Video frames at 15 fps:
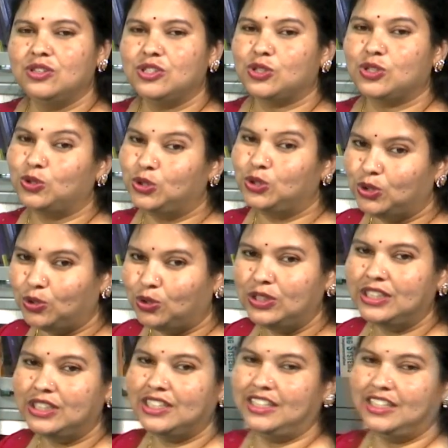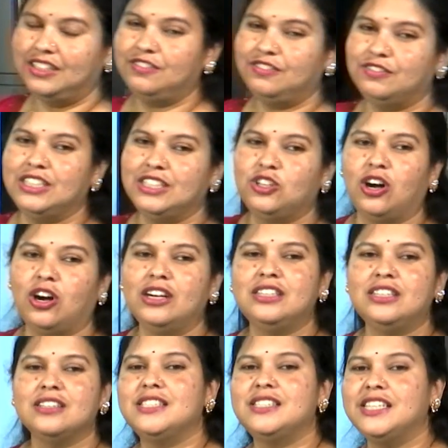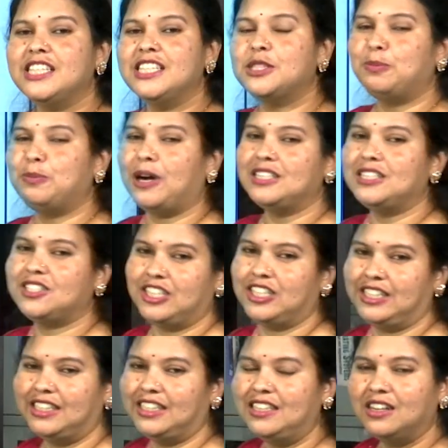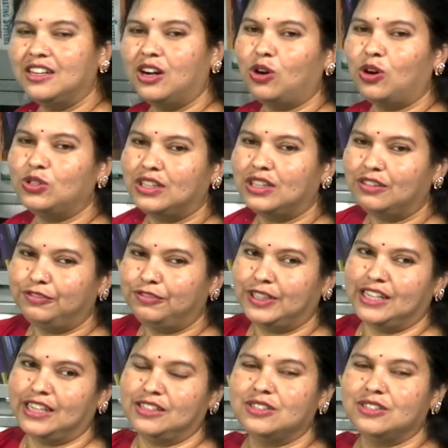So, totally we got 6 parts shaded out of 10.